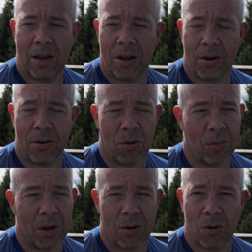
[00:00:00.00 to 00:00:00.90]
I
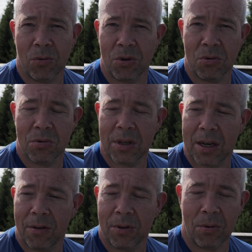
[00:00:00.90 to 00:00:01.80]
normally don't use
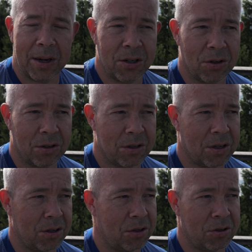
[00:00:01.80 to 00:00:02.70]
any of the quick
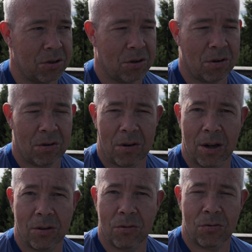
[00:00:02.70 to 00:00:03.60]
shots. I just
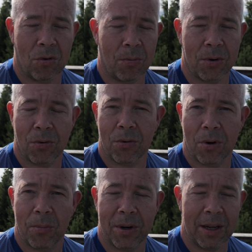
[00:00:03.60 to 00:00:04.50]
like to throw my
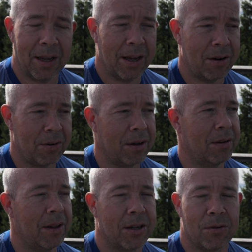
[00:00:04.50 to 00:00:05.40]
drone up in the air
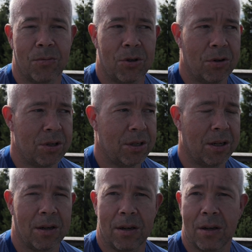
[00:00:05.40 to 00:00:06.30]
and take some shots
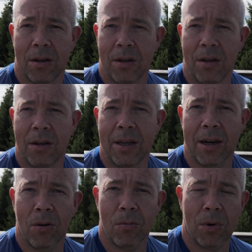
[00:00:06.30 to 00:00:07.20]
and
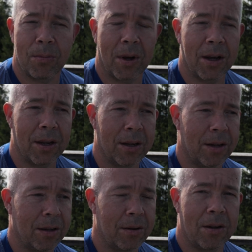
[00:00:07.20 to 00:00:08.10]
get on with
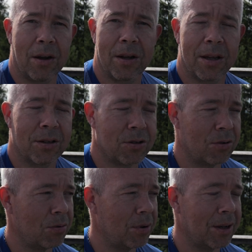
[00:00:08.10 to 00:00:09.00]
my hike.
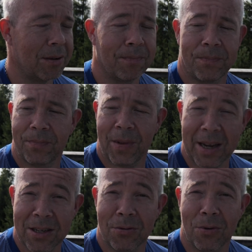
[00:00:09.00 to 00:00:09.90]
So
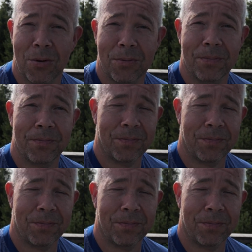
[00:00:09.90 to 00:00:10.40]
excellent drone.